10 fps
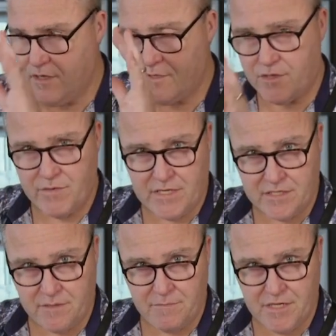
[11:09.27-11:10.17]
so we
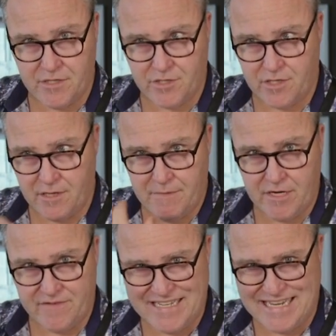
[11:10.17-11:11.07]
can diminish the
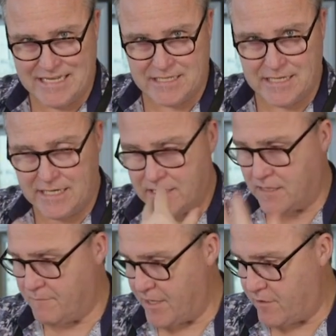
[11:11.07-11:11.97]
amount of intensity that
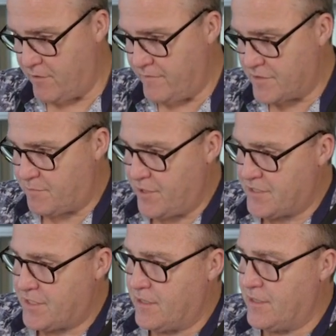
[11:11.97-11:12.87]
the microwave is
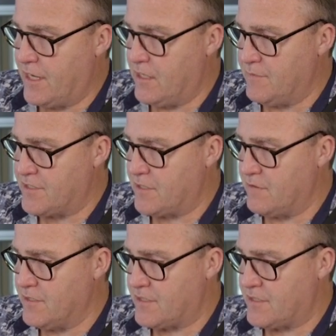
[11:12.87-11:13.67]
placing on the elements that are